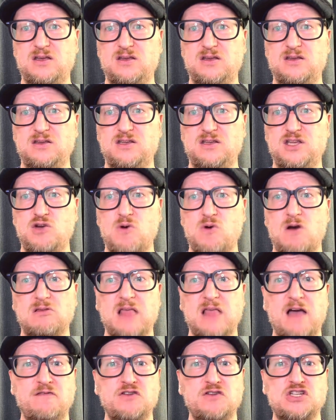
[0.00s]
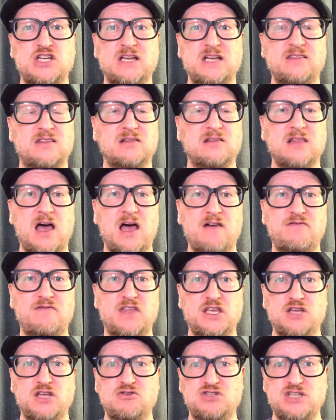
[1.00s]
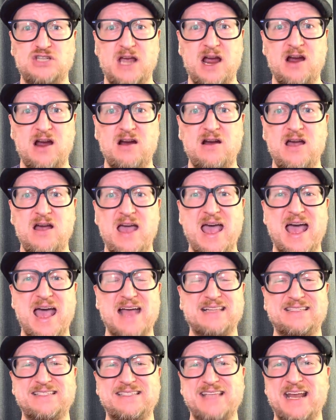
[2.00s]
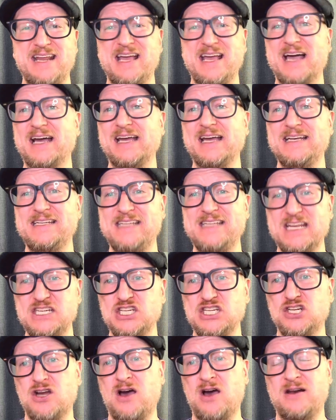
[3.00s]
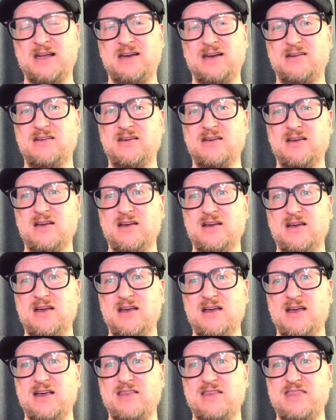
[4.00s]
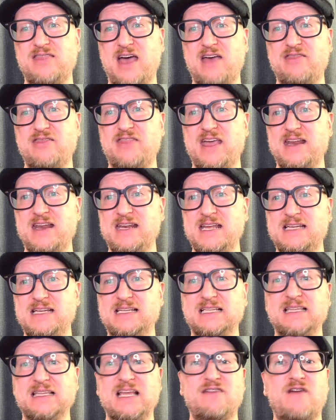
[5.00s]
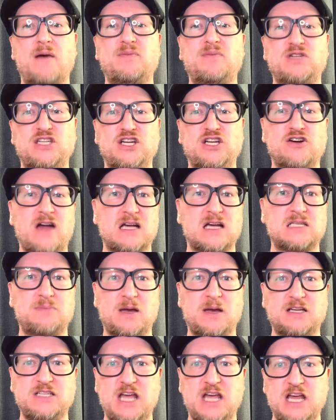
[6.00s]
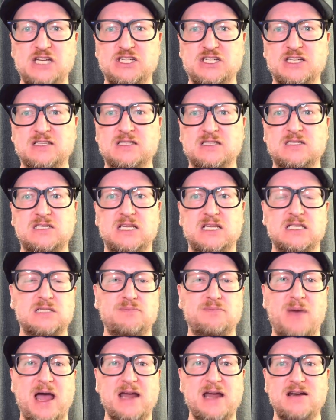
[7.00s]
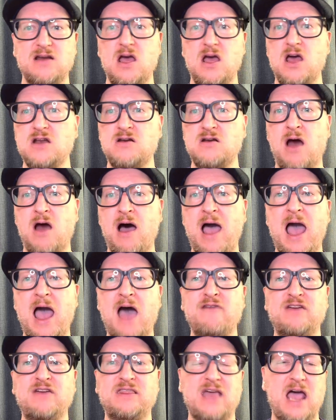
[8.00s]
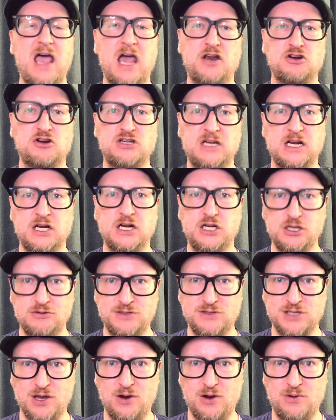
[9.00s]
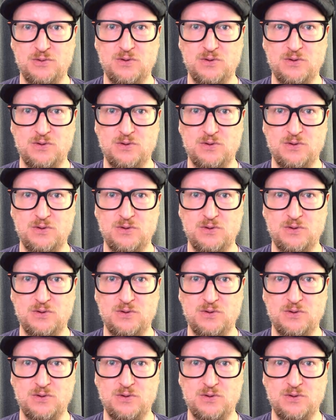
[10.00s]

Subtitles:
You are leveraging the love that you share and setting a condition on it that they need to live up to your expectations despite not having the energy to do so.